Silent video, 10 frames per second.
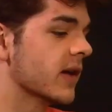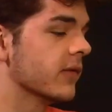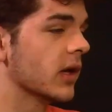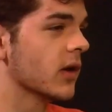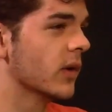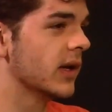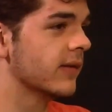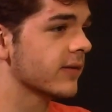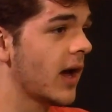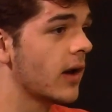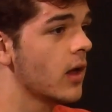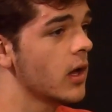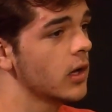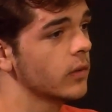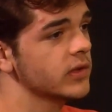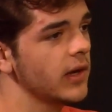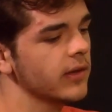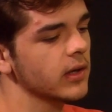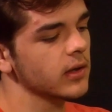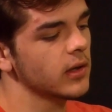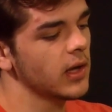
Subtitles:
of going to eat inside. Which I think